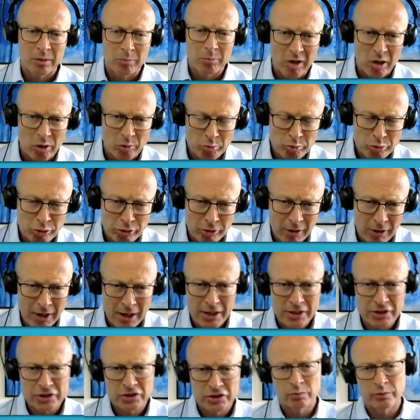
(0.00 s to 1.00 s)
about
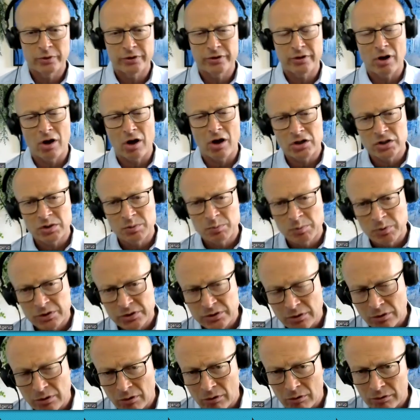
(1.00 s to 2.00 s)
price with
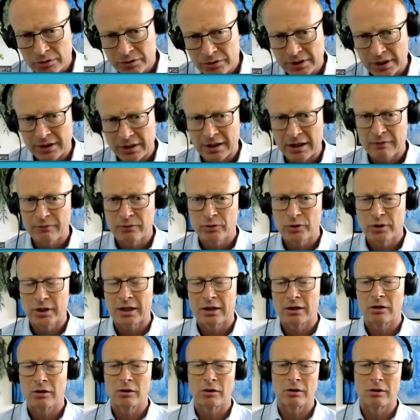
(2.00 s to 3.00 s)
hospitals, and therefore you get
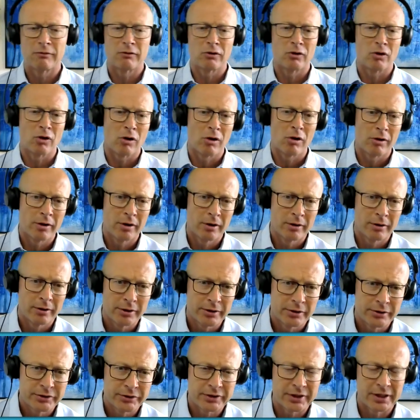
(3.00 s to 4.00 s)
a lot of
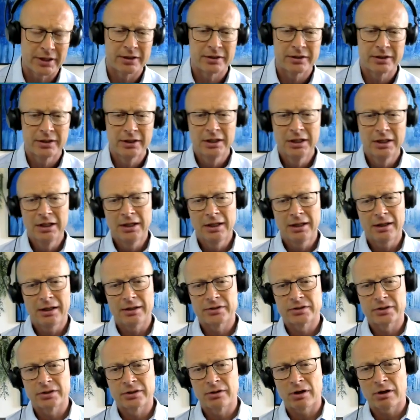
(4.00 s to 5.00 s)
lawyers, and
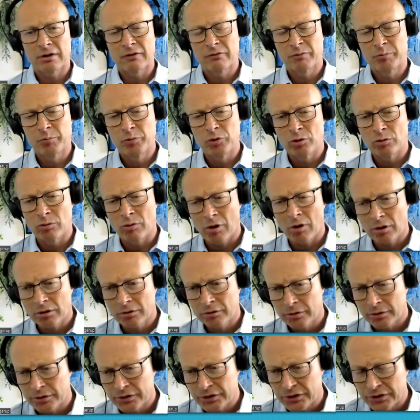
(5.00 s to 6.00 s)
there's a lot of
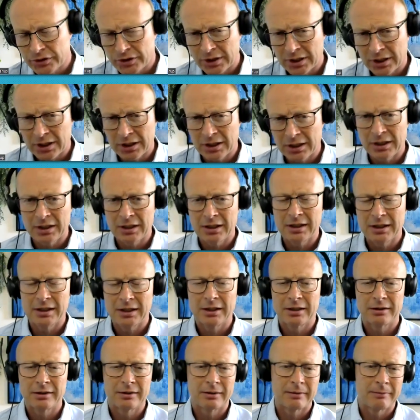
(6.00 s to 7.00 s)
bureaucracy.
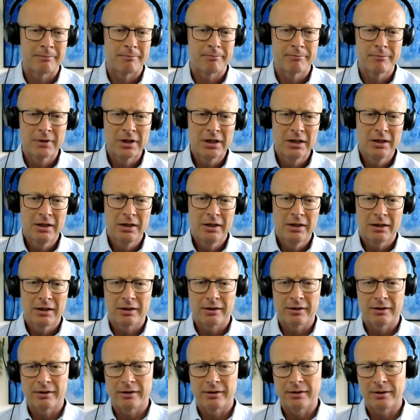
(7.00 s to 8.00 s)

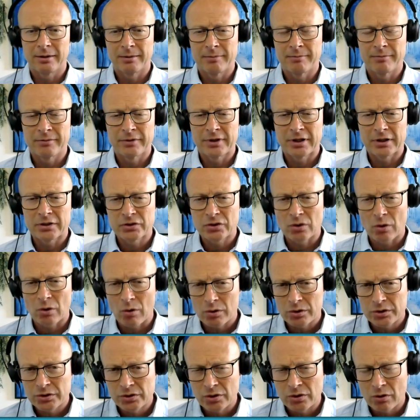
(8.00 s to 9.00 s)
There's
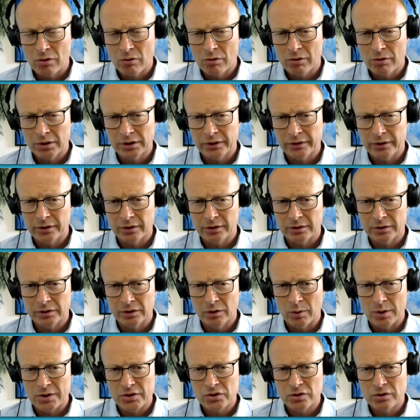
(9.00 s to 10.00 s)
also a
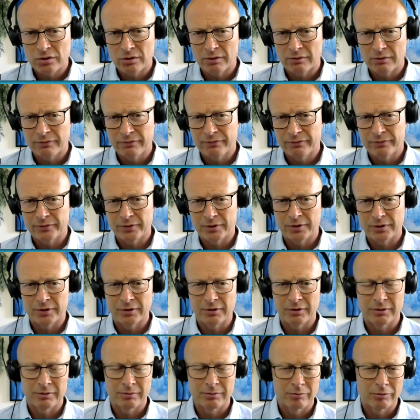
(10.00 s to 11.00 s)
question of
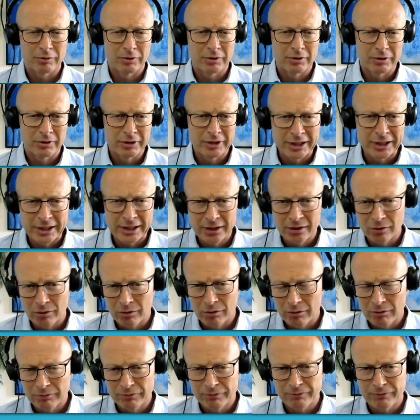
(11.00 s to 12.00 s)

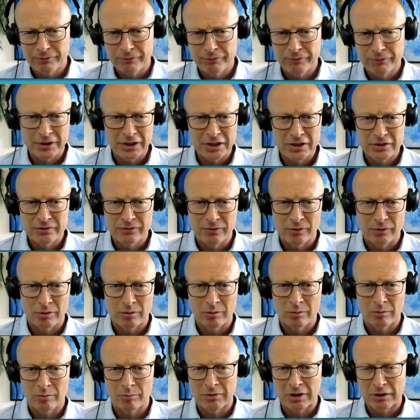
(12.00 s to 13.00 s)
legal fees
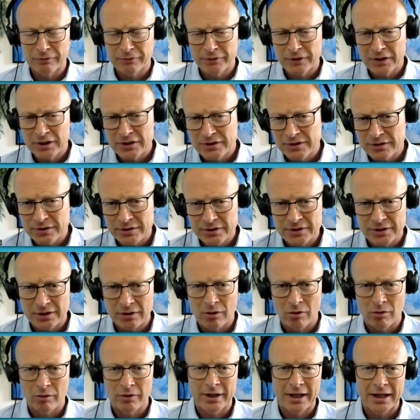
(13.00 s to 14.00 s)
for malfeasance and
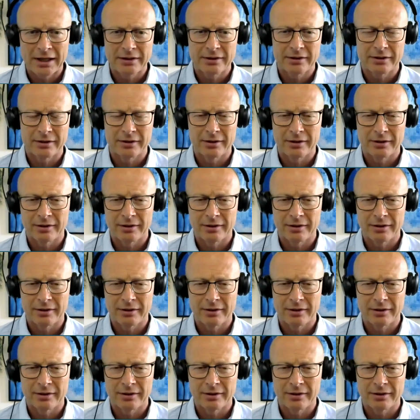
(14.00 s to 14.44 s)
all that.